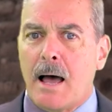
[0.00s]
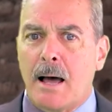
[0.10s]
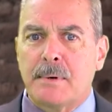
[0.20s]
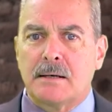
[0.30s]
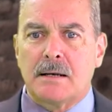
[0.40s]

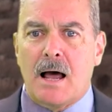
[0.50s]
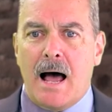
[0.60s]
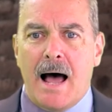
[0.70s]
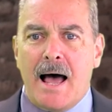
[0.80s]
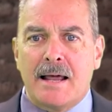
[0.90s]
I mean,
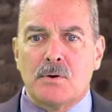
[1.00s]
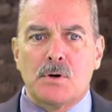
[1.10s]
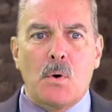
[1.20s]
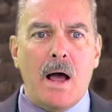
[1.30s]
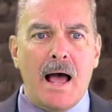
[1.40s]
I don't
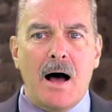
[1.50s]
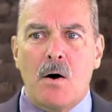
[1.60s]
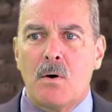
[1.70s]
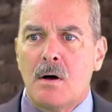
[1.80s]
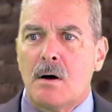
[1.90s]
know
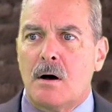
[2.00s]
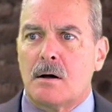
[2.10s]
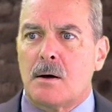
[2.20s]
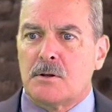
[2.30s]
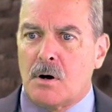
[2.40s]
how
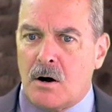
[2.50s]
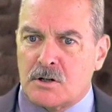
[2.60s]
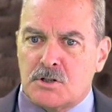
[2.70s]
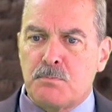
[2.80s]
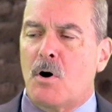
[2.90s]

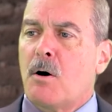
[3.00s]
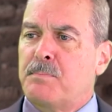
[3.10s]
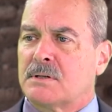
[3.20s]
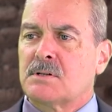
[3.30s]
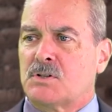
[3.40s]
our small
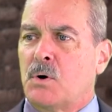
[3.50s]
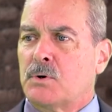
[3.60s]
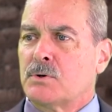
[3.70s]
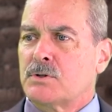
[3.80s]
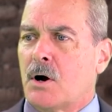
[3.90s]
business
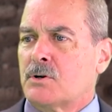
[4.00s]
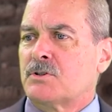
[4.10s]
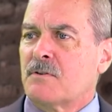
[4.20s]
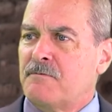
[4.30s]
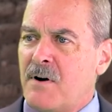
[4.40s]
owners are
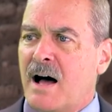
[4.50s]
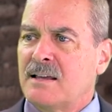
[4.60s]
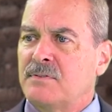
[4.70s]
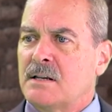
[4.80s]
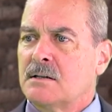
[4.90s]

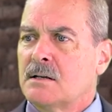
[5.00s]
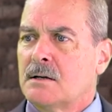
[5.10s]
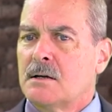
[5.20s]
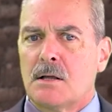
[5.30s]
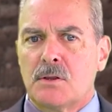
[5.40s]
surviving
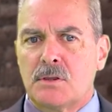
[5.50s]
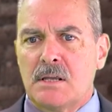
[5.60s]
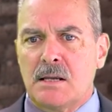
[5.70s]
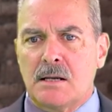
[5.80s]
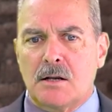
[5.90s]

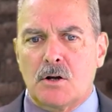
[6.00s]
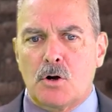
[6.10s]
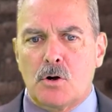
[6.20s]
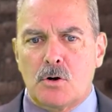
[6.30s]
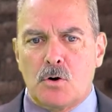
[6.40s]
the
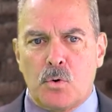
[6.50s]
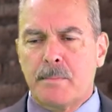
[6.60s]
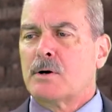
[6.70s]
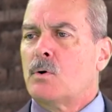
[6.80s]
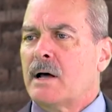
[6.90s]

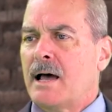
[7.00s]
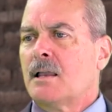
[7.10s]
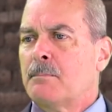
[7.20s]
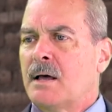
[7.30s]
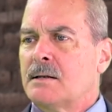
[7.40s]
criminal
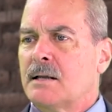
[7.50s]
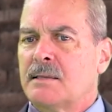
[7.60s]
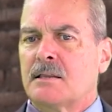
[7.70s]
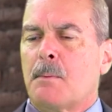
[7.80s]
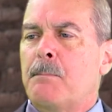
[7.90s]
element
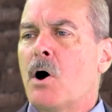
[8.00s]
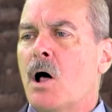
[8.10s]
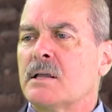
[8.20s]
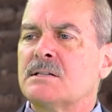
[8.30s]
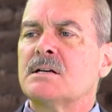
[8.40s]
that the
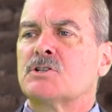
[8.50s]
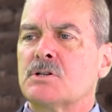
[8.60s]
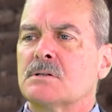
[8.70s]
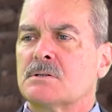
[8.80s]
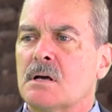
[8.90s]

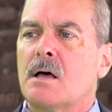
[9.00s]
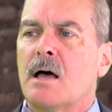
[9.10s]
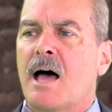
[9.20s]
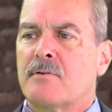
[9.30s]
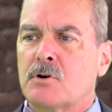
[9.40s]
politicians
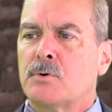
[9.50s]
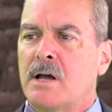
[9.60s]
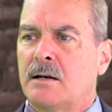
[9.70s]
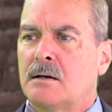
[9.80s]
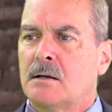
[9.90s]
have
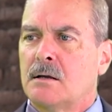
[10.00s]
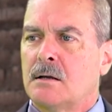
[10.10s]
created.